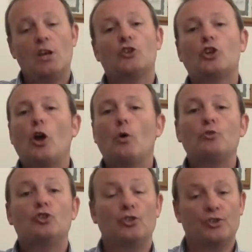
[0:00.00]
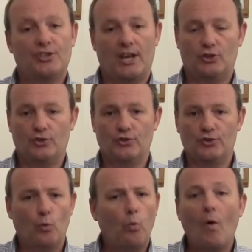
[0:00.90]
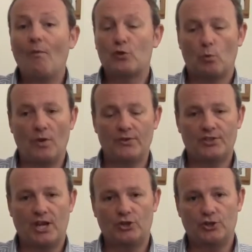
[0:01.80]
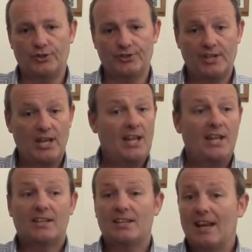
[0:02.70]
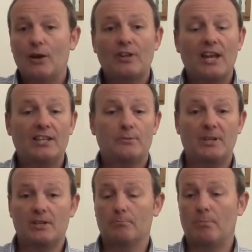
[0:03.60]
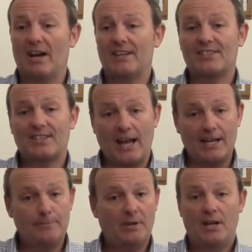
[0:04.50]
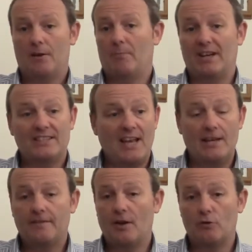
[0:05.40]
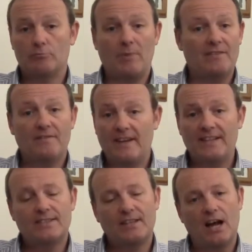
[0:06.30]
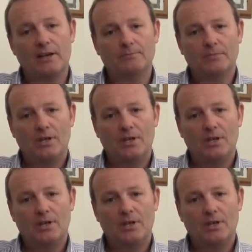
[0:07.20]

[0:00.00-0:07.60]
The coaching sessions, the one-to-one sessions, can nowadays be done by Skype, by telephone, by FaceTime.